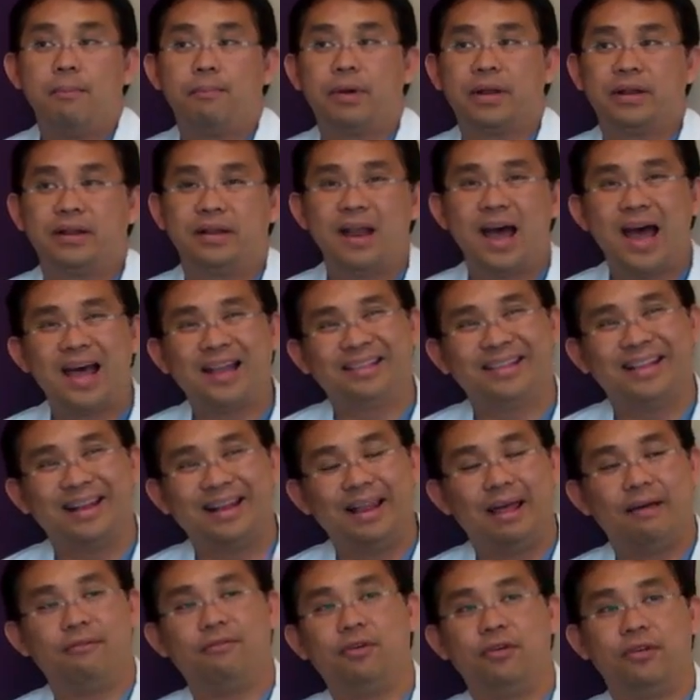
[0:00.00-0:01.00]
but not
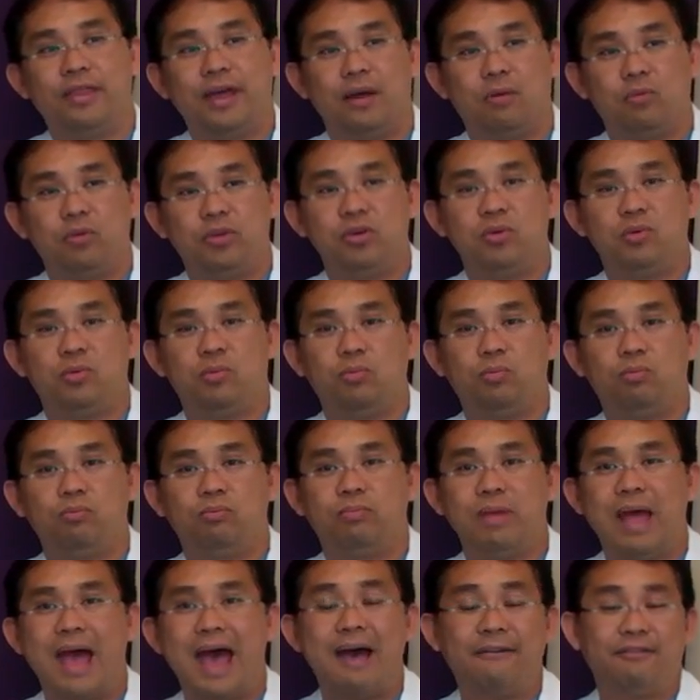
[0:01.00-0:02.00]
the level that you
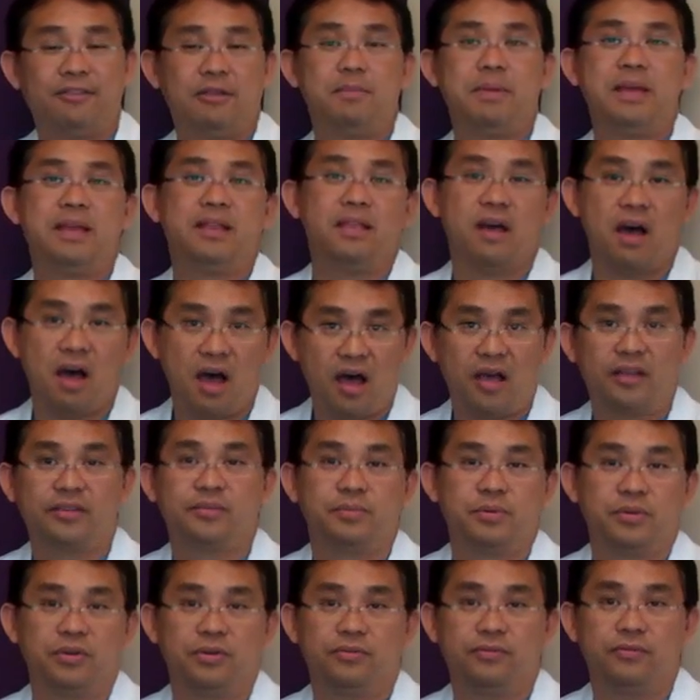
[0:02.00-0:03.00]
have to be in the
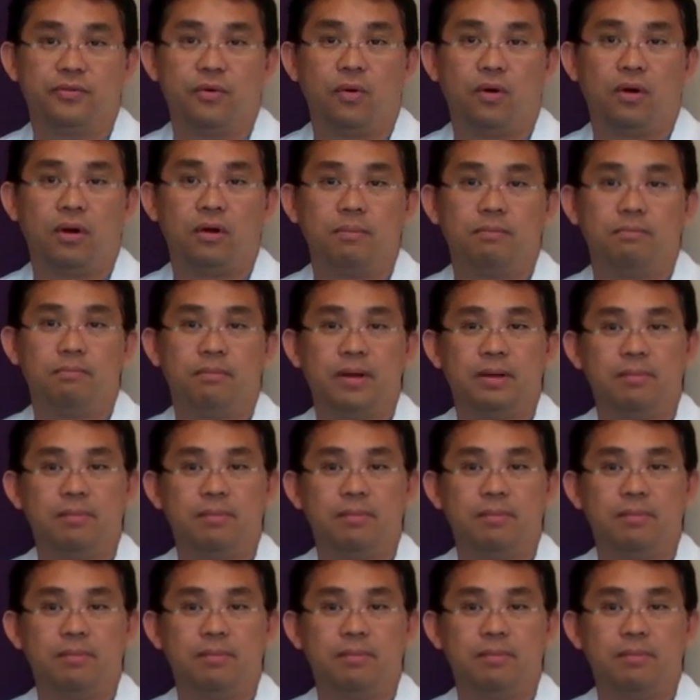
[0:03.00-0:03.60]
hospital for,